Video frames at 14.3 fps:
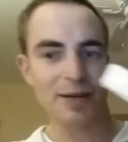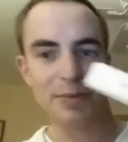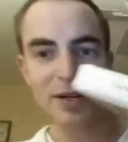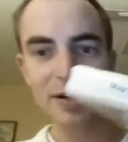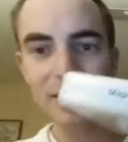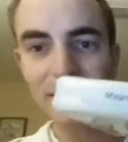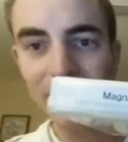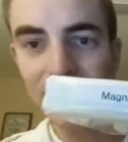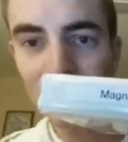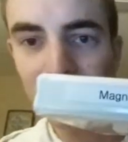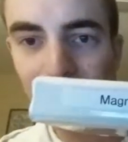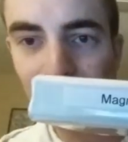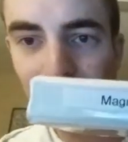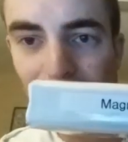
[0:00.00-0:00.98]
yeah, I made a
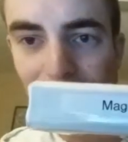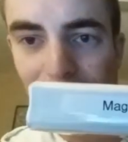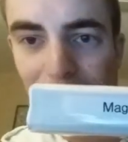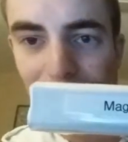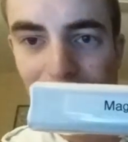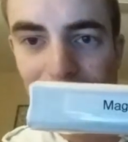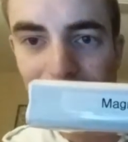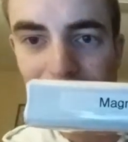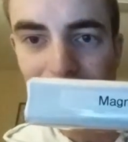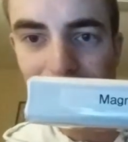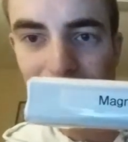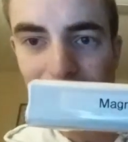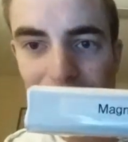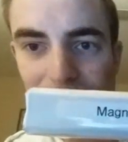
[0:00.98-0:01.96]
label for it.
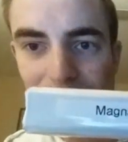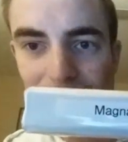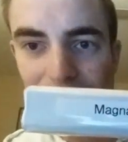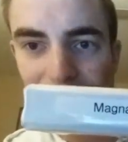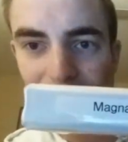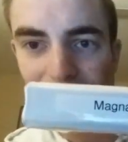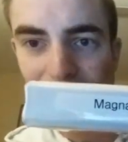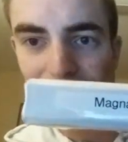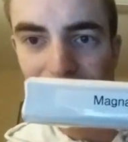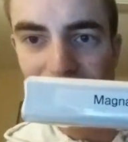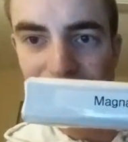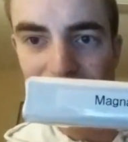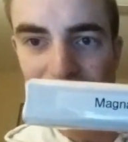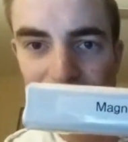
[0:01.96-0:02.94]
I don't know if
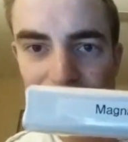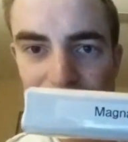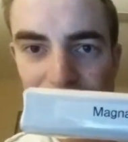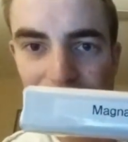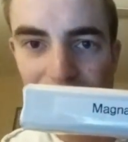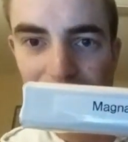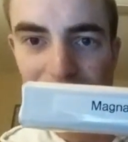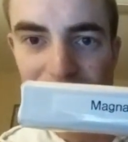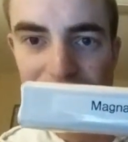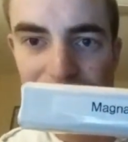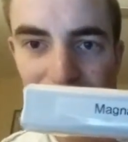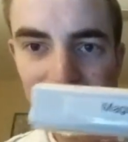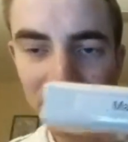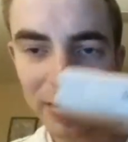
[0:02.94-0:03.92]
that's going to show up. It's
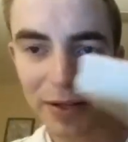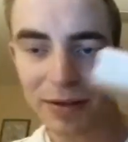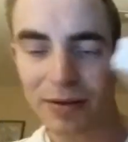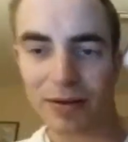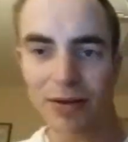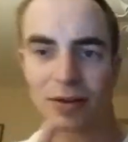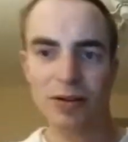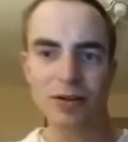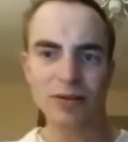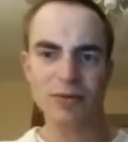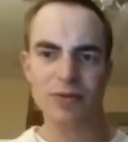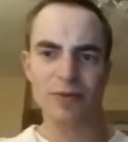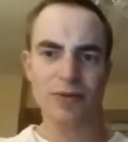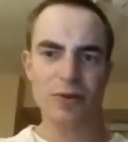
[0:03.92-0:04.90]
probably
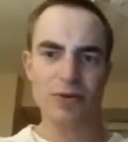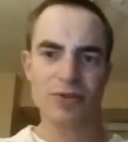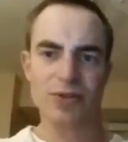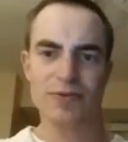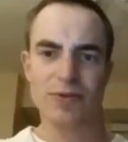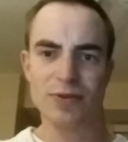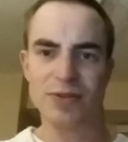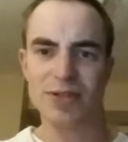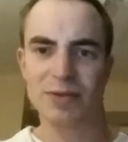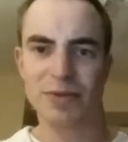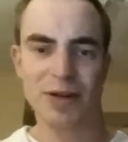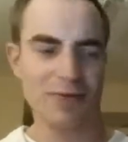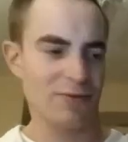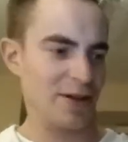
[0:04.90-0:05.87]
reversed for
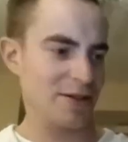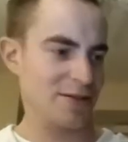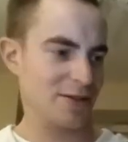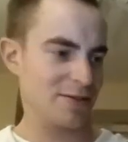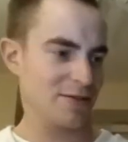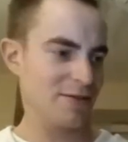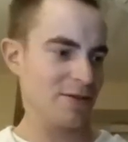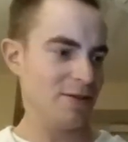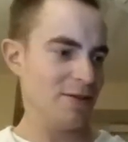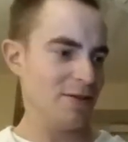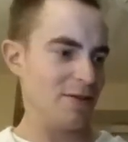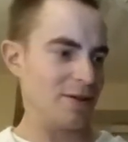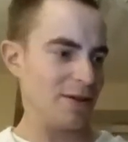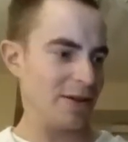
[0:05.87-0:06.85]
some odd reason.
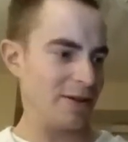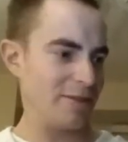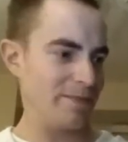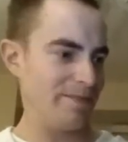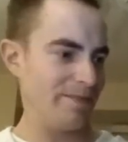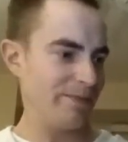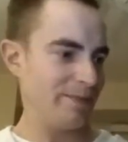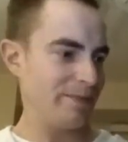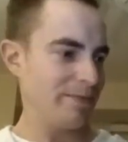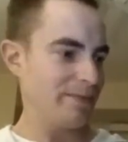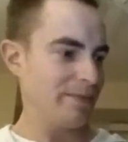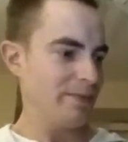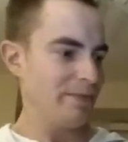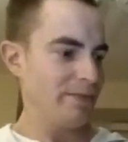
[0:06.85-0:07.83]
And
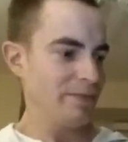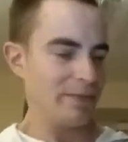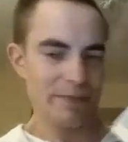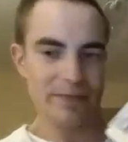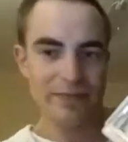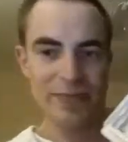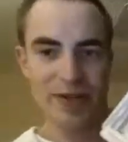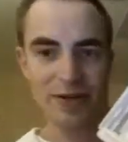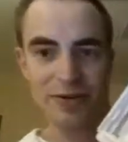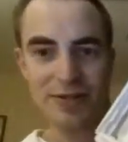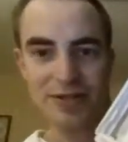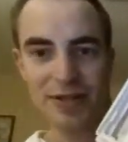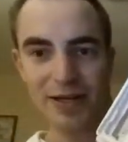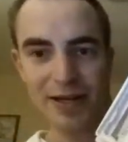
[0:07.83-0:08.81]

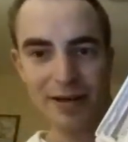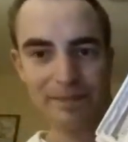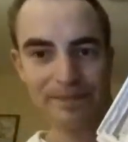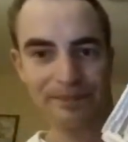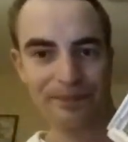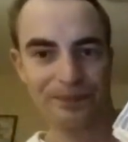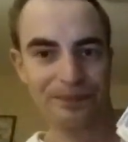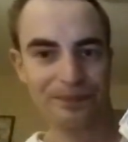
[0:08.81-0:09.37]
there's the game.